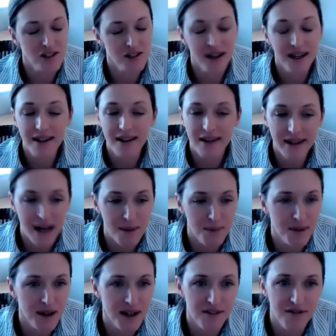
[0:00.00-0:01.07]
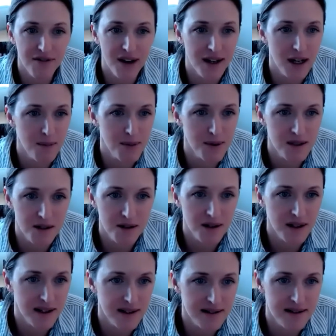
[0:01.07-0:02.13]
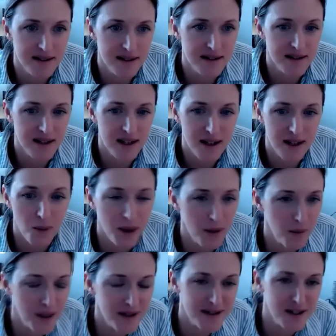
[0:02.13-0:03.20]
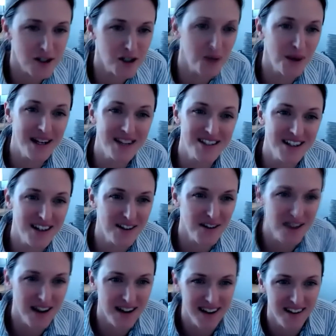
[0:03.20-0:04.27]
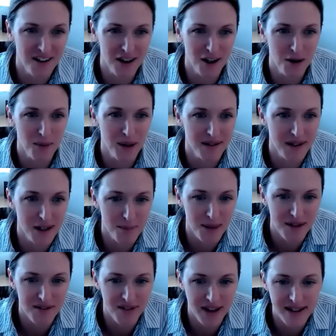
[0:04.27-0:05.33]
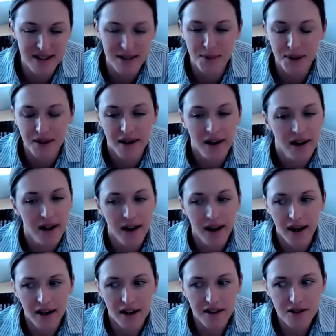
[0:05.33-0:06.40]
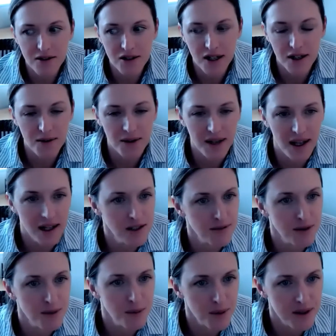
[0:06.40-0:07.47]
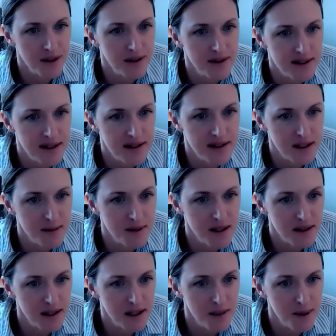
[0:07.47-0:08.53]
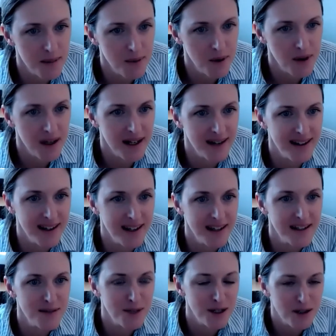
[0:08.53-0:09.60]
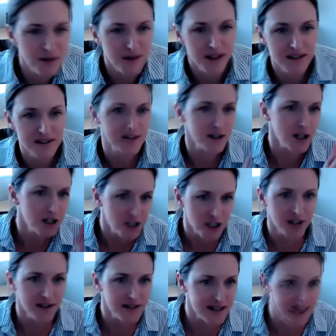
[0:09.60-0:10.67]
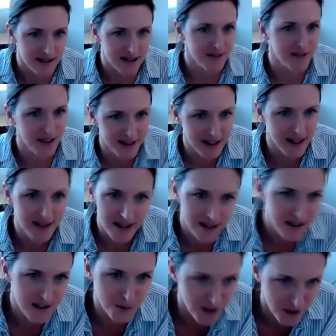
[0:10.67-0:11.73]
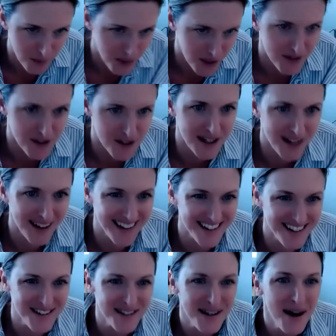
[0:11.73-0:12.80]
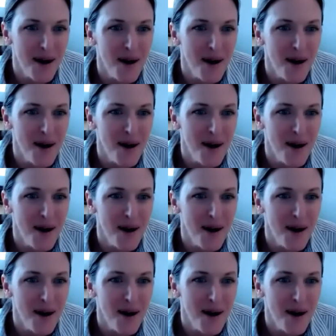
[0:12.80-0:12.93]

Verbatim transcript: trying to collaborate, find opportunities to see a win-win situation, or, or, you know, be a little bit flexible, and also trying to engage reward systems a little bit more. In kids, we do little star charts and stuff like that. That doesn't really work for teenagers,